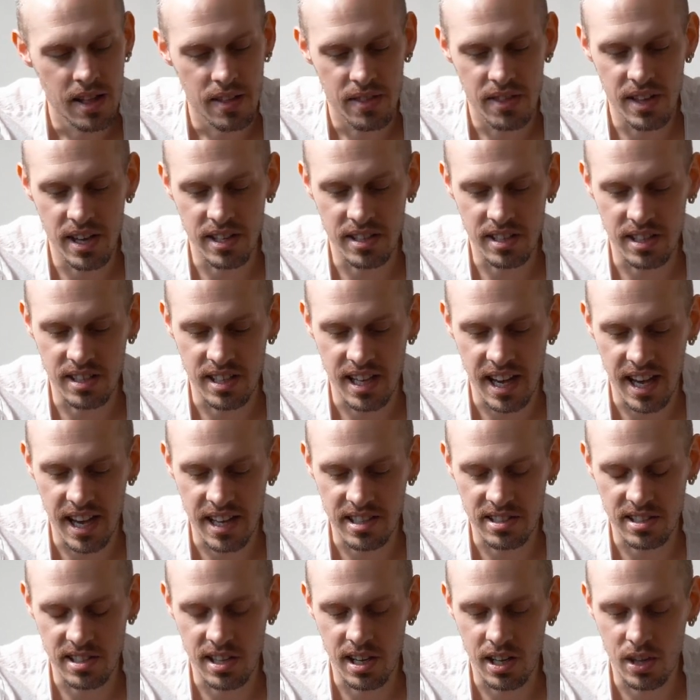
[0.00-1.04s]
that it
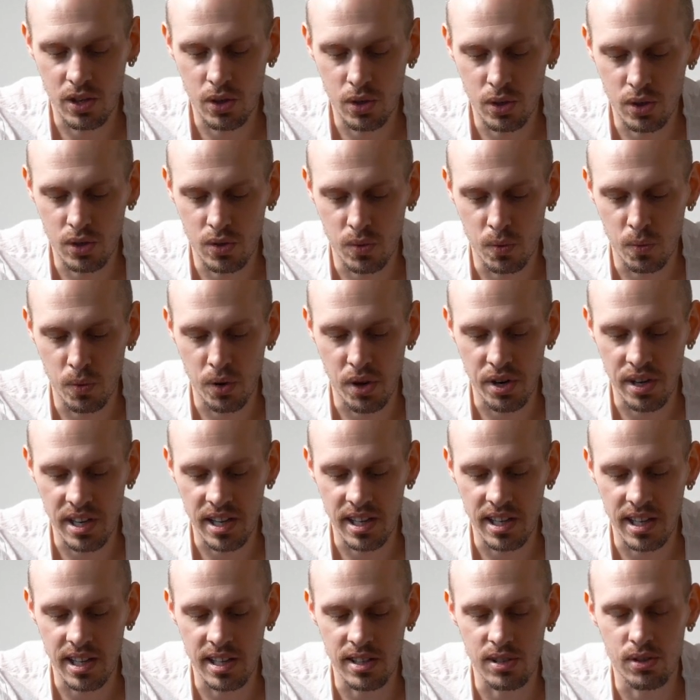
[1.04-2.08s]
has a good
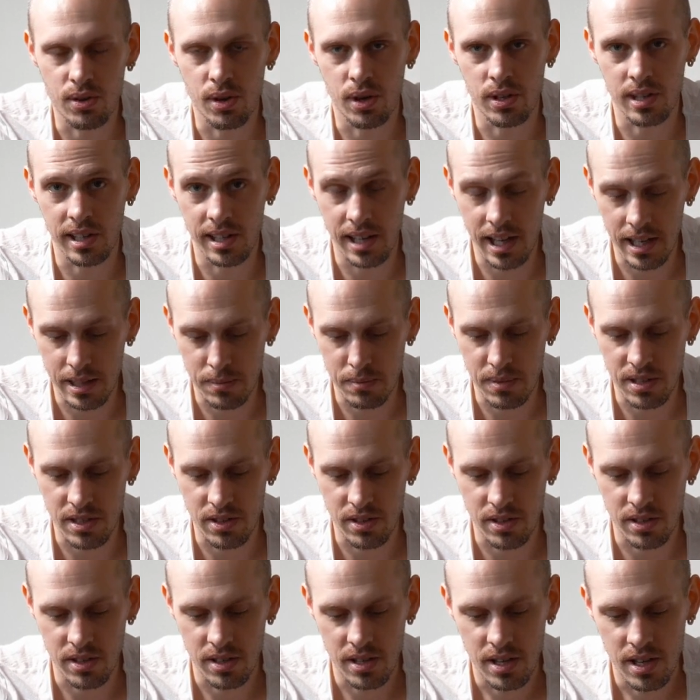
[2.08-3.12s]
working internal light
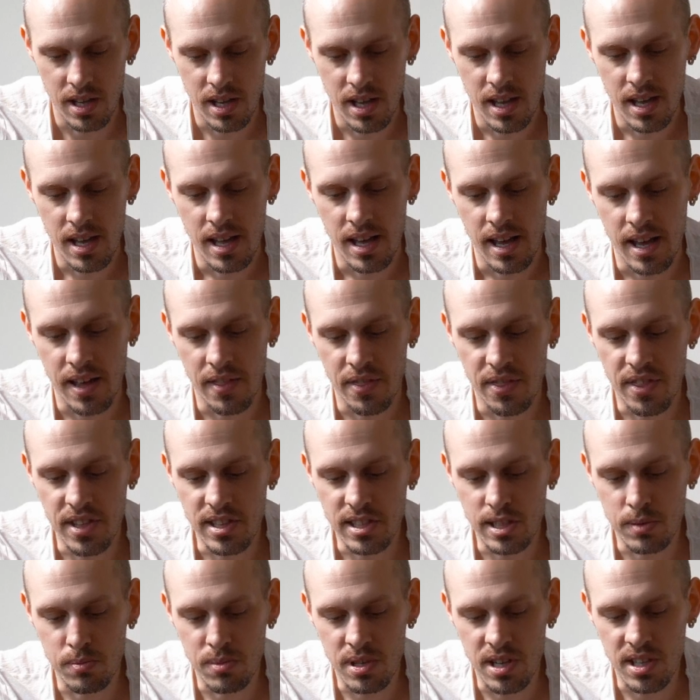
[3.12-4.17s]
meter. And
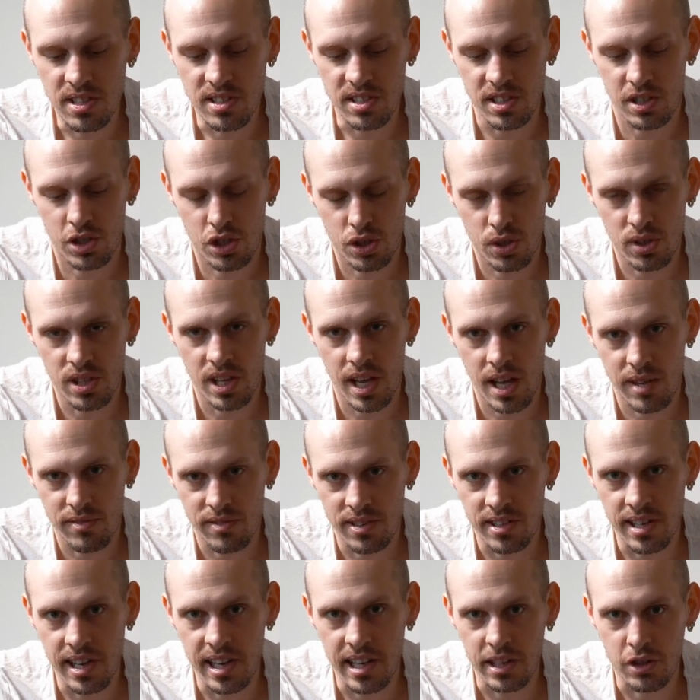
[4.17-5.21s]
this means it should have
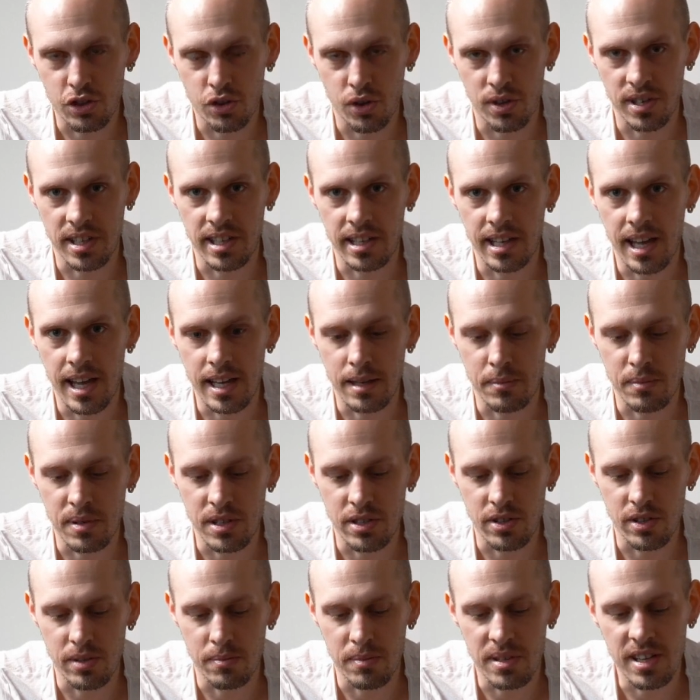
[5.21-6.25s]
an electronic light
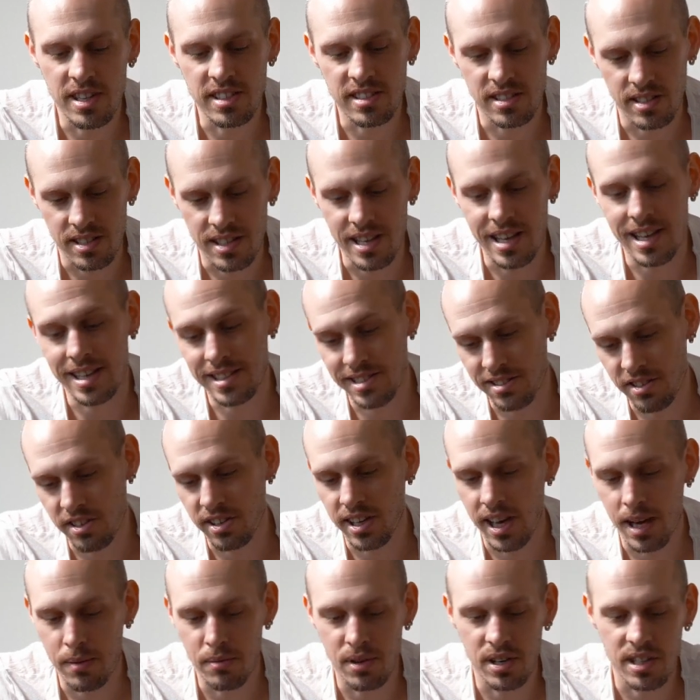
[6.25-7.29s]
meter. It means, yes, the
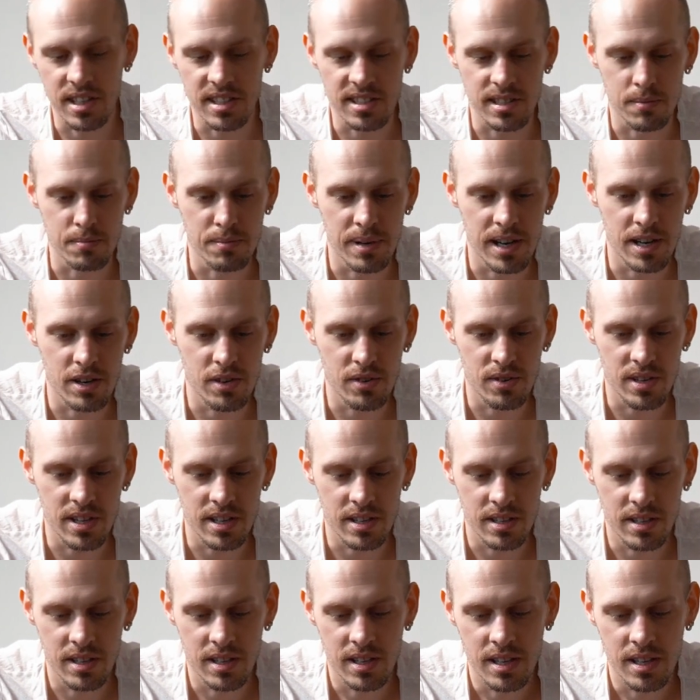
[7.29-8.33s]
camera needs a battery